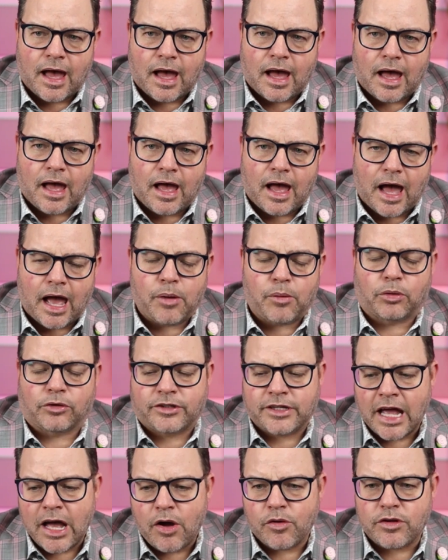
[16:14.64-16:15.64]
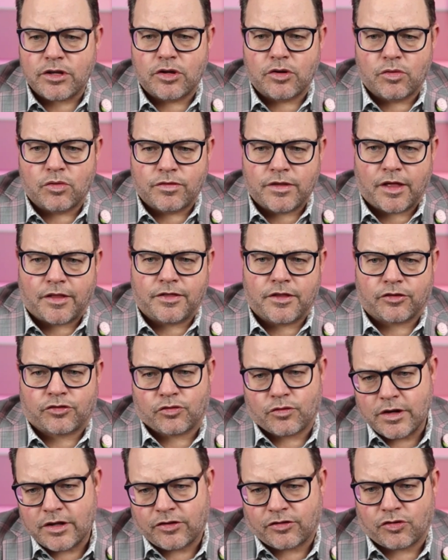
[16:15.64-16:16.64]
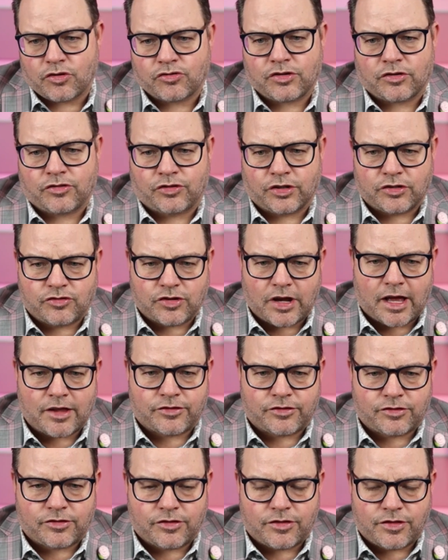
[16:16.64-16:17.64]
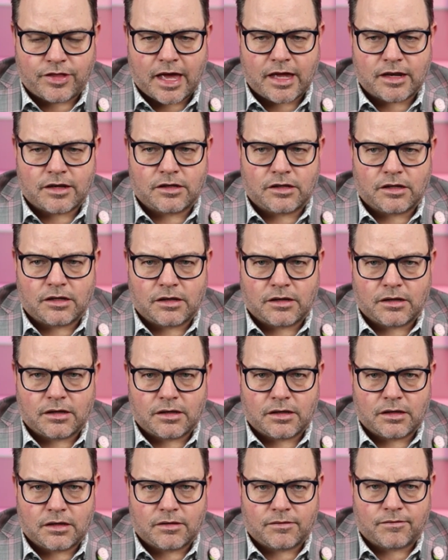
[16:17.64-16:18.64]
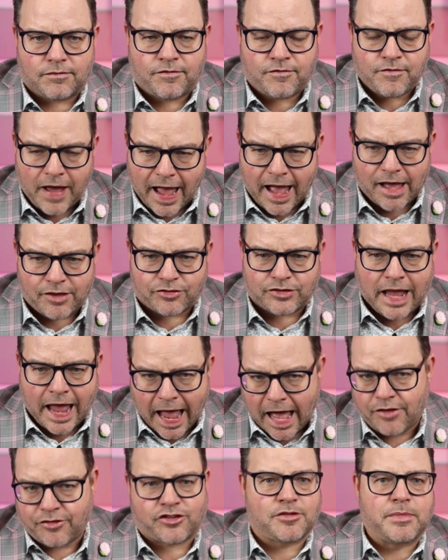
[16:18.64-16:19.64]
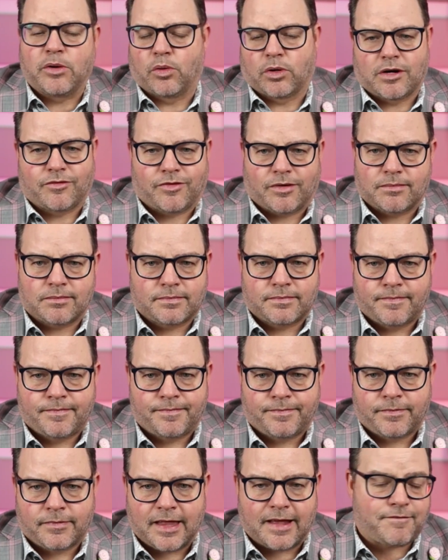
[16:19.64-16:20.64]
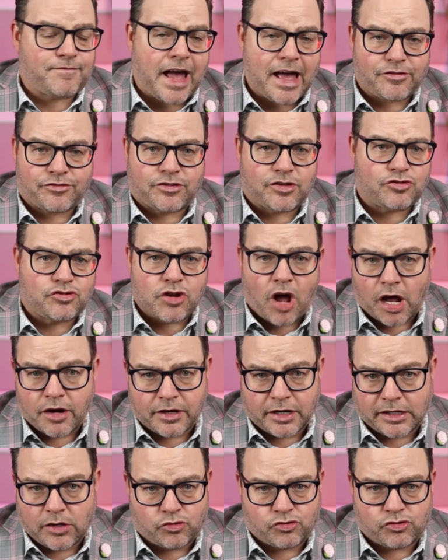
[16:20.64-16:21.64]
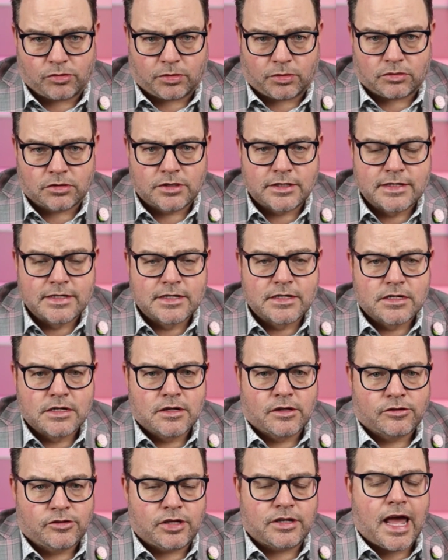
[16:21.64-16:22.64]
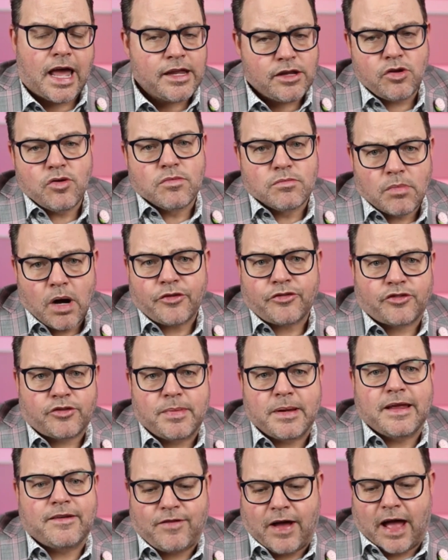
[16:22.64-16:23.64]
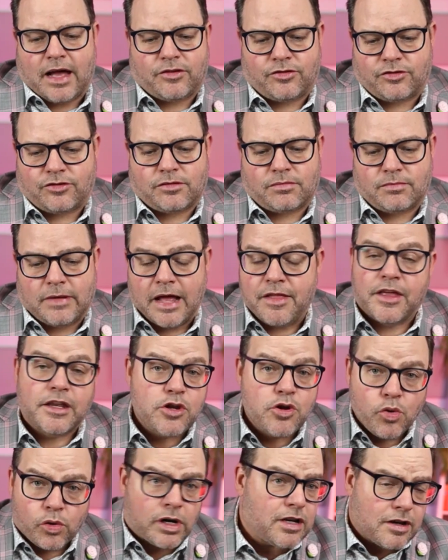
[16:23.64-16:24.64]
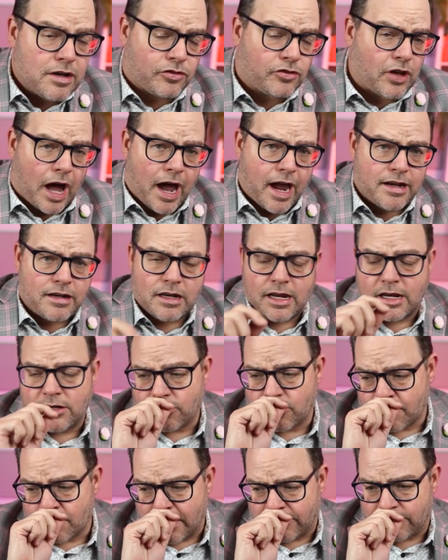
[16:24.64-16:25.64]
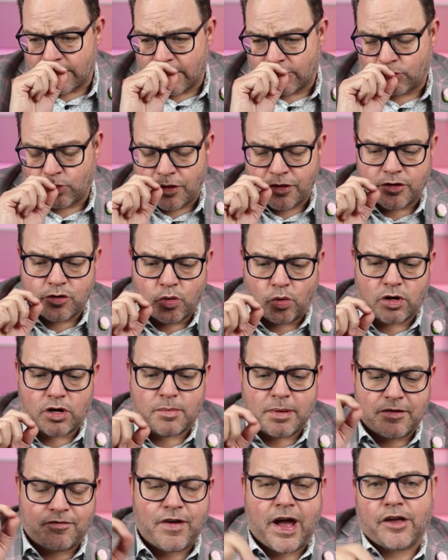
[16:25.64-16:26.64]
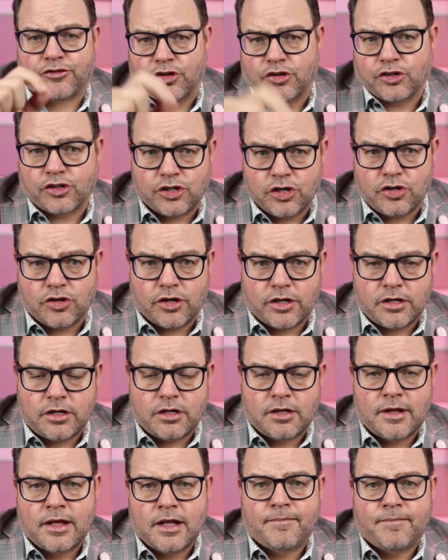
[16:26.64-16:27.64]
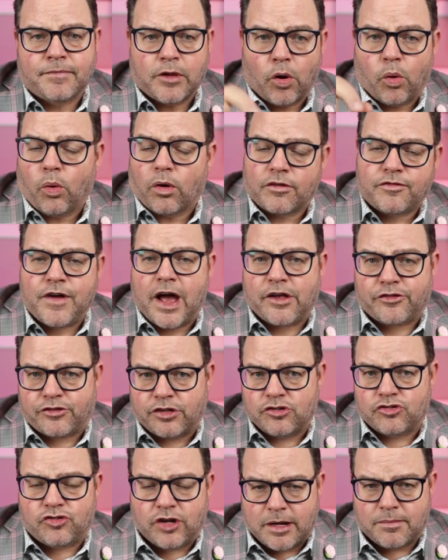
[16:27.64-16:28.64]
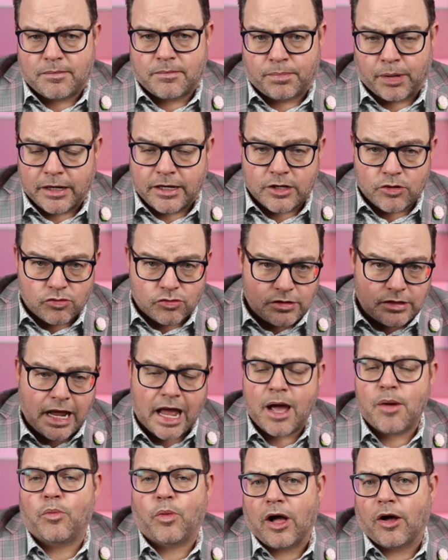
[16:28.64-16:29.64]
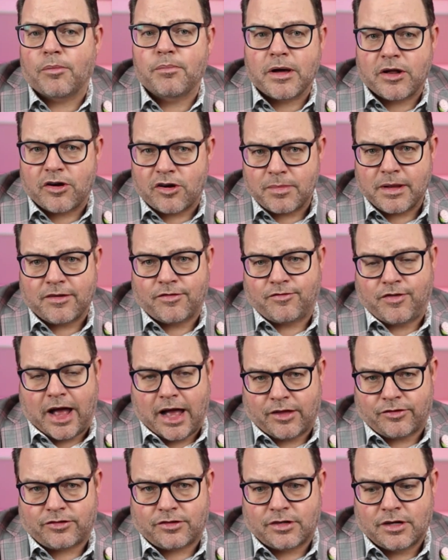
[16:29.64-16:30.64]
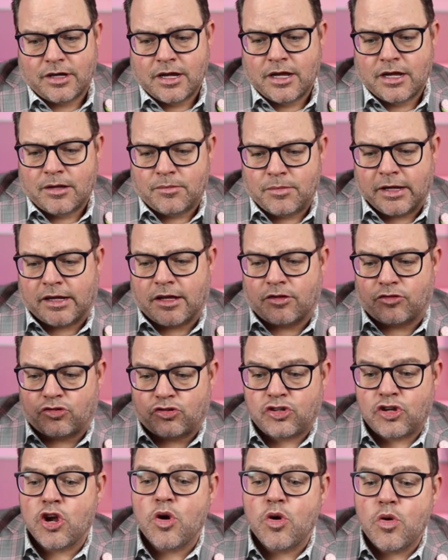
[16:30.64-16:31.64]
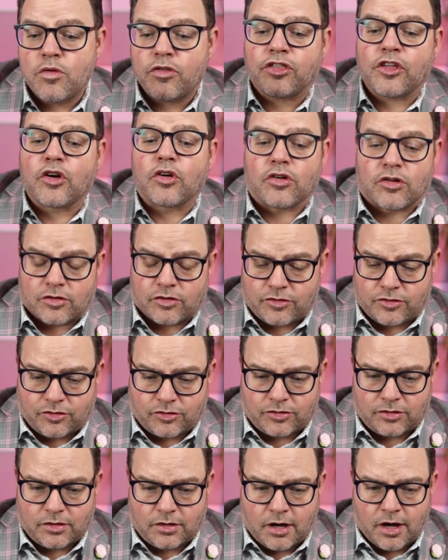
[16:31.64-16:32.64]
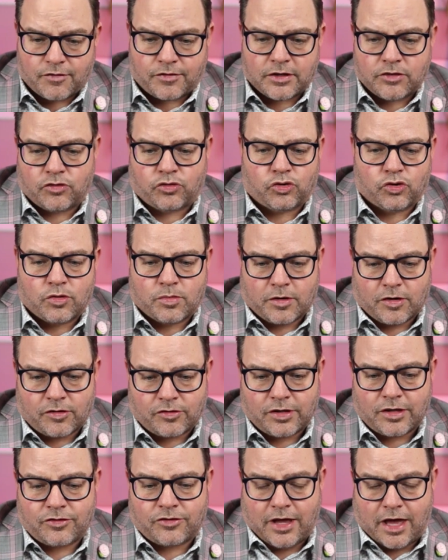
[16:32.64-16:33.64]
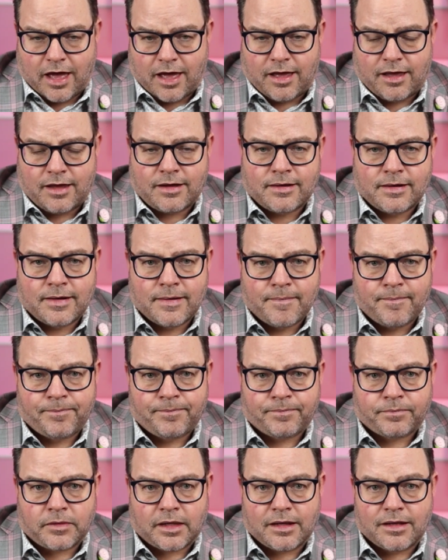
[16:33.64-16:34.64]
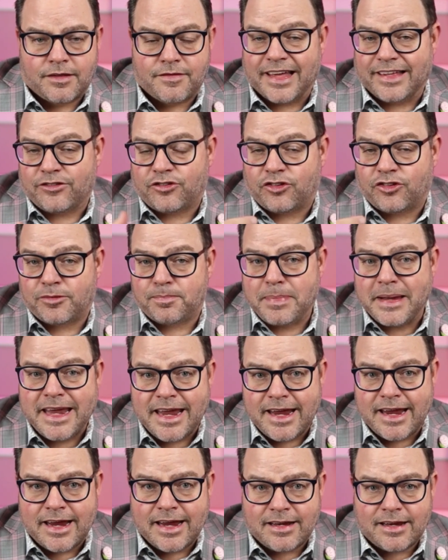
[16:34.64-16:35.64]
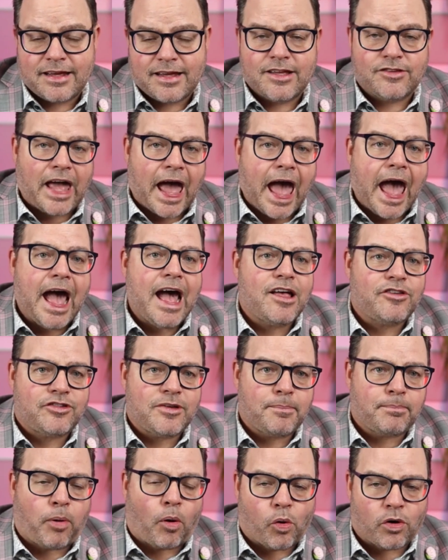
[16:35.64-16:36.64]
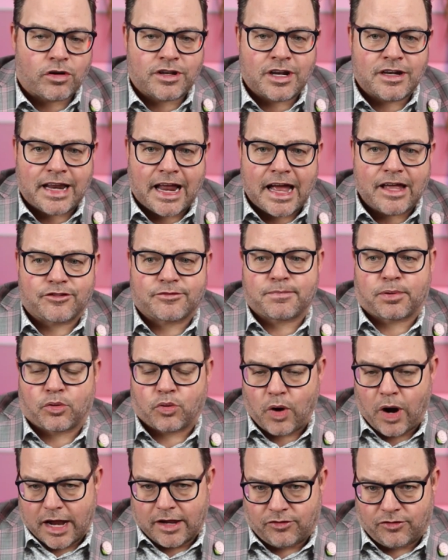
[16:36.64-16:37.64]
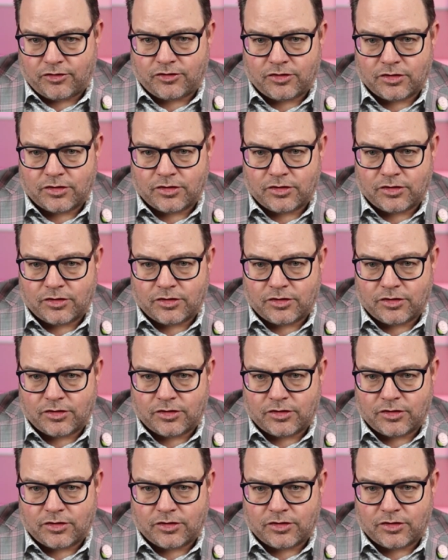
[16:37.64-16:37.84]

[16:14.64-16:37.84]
I will tell you that this research suggests that fast has to be one of them, that fast is non-negotiable. Today, you must be fast. And then you can decide in your business whether you want to be fast and good or fast and cheap, but you damn well better be fast, because 2/3 of consumers say that speed is as important as price.